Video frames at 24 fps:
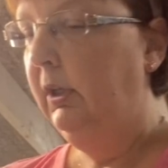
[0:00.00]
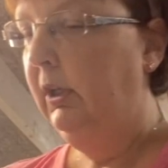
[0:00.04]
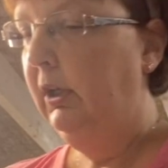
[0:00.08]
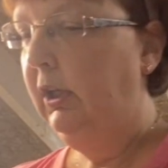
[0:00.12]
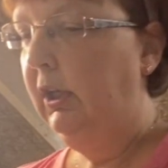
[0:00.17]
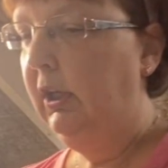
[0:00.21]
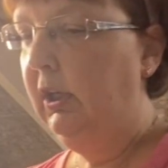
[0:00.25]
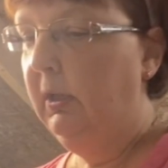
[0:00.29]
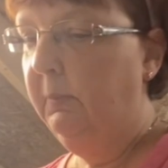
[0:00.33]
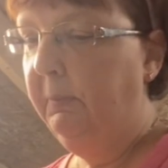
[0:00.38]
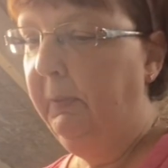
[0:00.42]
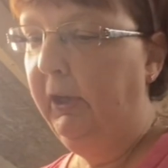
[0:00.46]

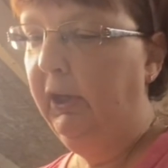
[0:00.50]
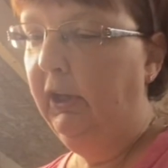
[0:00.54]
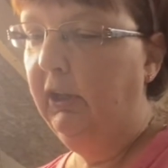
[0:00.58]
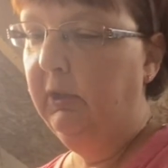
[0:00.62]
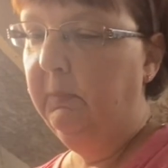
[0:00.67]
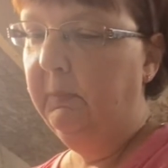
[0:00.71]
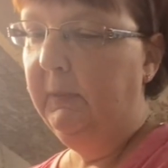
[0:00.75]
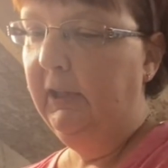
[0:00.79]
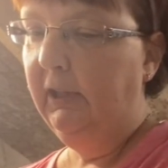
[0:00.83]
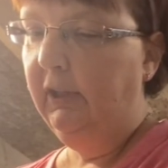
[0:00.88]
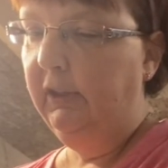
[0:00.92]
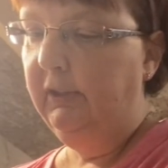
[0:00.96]
in a poly
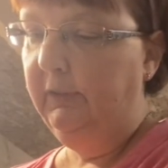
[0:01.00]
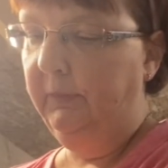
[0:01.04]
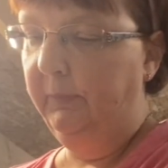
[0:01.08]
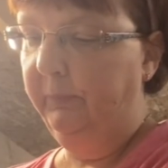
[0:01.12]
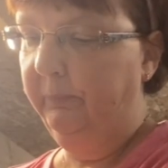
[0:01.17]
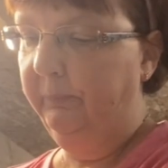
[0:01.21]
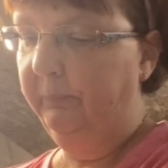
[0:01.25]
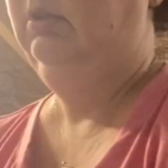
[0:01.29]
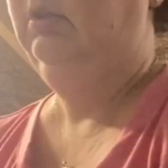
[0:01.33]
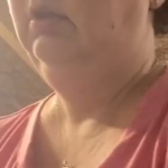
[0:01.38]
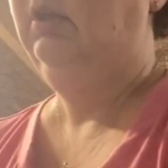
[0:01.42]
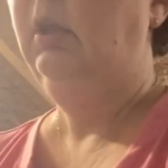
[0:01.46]
mailer.
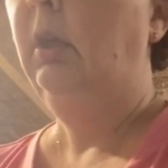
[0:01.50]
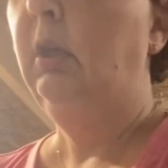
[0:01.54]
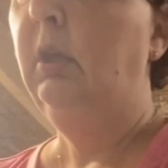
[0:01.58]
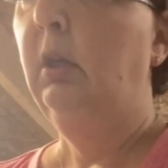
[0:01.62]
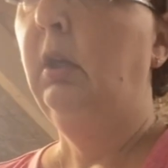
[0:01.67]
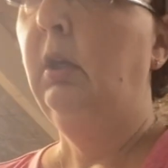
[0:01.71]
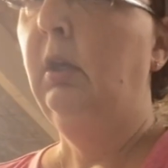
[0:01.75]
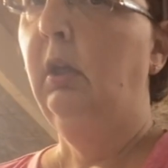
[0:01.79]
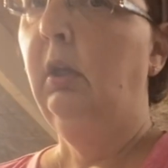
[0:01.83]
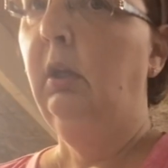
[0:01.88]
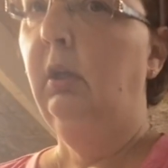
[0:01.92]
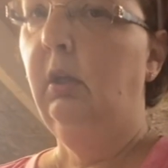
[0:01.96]

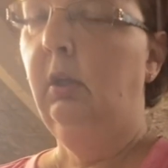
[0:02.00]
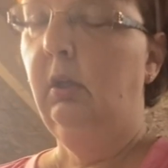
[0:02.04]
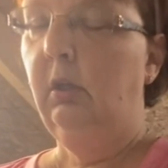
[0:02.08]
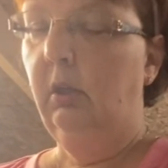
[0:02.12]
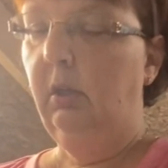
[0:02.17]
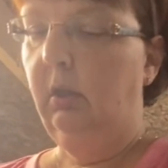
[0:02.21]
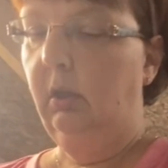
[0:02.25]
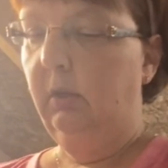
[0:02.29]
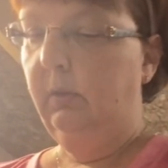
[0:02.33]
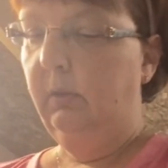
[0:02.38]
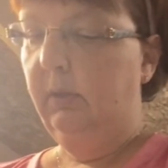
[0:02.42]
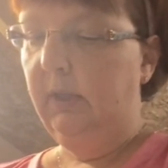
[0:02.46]

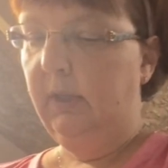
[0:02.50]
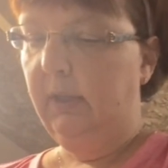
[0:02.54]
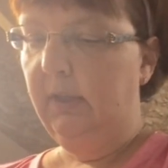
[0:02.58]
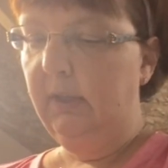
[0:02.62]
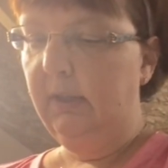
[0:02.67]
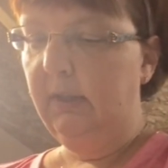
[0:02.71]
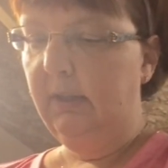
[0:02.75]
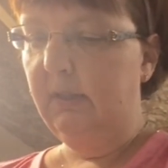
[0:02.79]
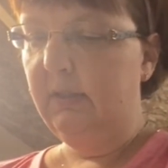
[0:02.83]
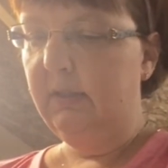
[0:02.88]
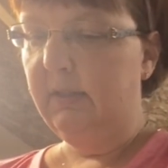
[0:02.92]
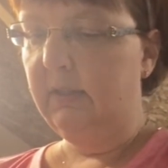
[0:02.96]
Okay,
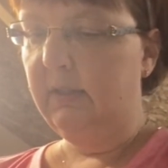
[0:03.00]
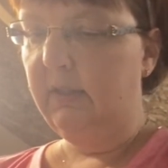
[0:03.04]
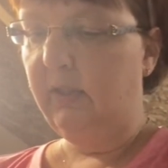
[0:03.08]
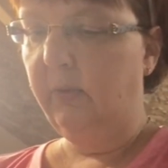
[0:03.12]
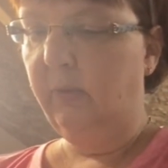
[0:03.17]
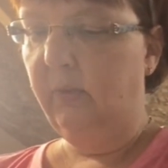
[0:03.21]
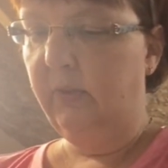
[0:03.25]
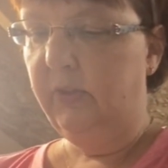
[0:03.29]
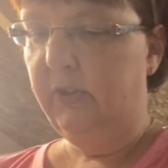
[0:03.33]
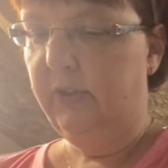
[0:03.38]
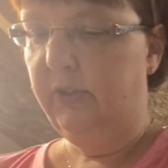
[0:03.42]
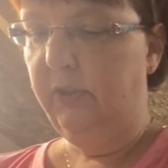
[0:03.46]
this is
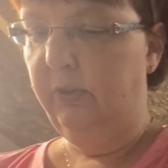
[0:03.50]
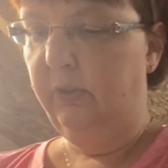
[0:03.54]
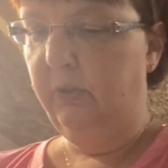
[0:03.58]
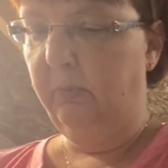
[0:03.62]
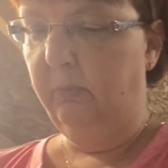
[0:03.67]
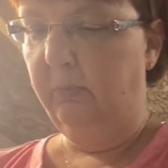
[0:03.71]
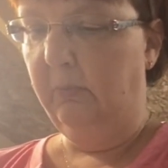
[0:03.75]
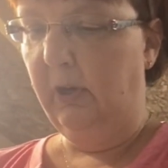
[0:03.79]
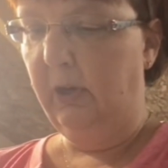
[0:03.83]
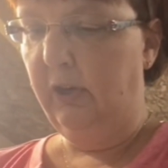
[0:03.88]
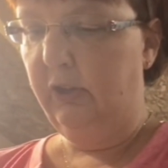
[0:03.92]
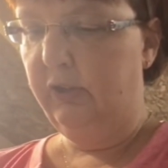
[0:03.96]
going to
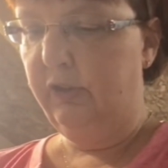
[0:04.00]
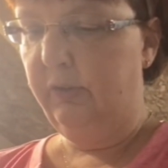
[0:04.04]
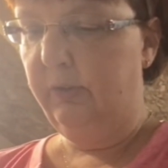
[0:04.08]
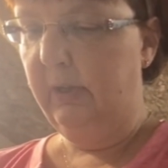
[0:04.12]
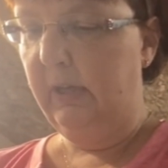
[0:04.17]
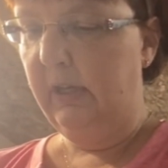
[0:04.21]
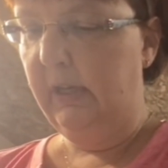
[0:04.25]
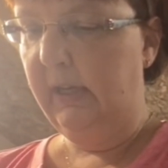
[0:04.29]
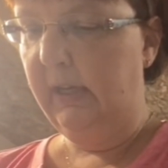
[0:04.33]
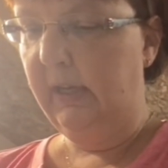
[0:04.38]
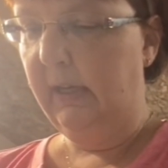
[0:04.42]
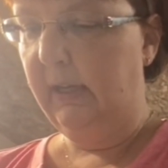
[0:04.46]

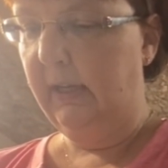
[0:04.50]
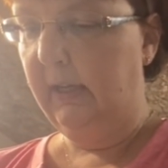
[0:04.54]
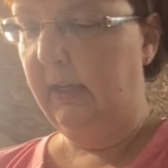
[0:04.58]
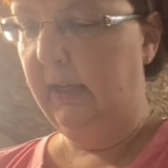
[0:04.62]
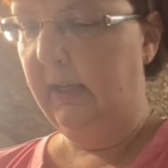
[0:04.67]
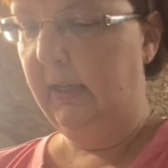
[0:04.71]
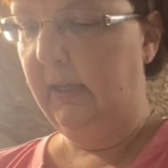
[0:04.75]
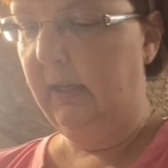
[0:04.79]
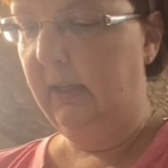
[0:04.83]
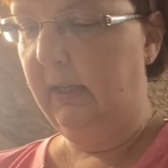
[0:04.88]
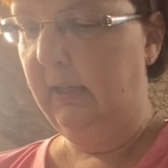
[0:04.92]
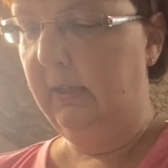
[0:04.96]
Marjorie
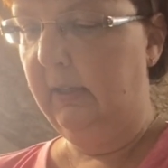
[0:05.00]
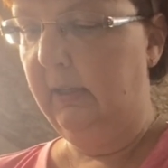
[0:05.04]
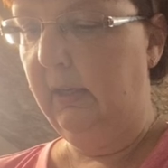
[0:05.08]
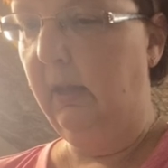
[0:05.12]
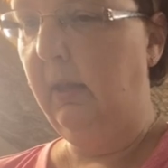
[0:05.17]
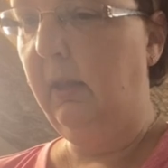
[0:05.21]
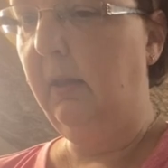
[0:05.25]
in